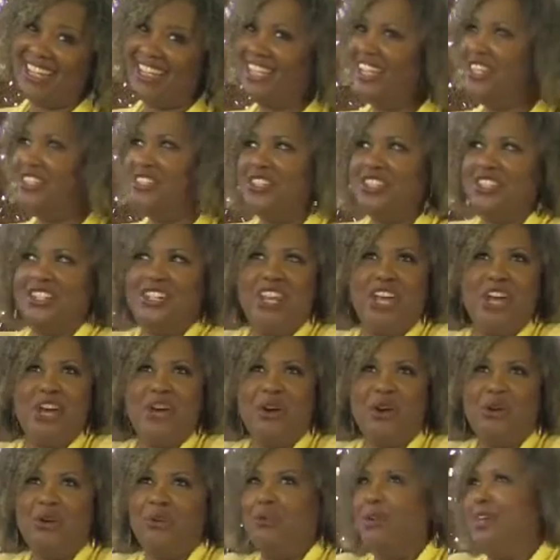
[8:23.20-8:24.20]
He should
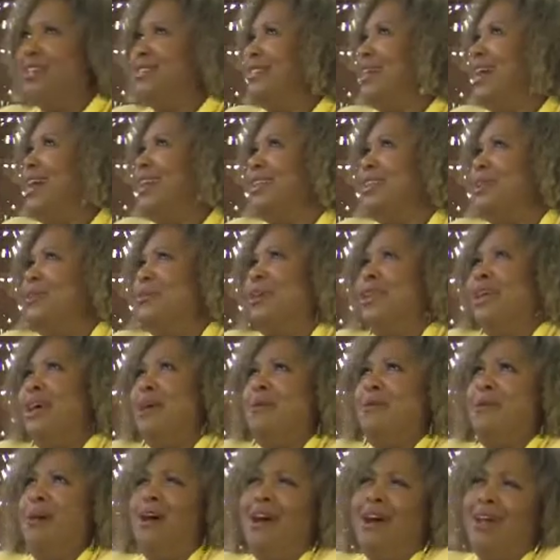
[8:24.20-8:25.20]
know exactly what
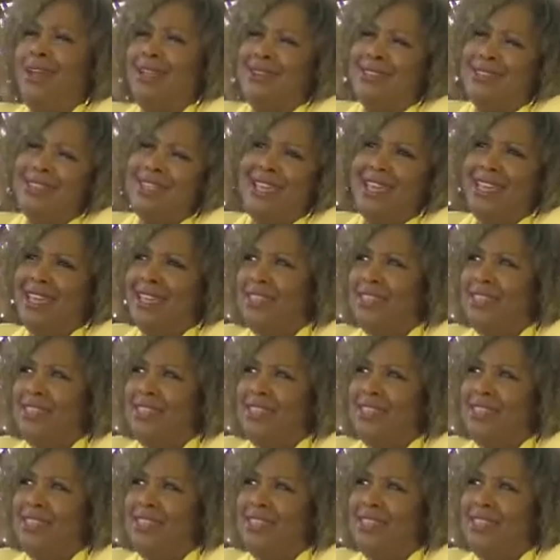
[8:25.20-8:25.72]
I want.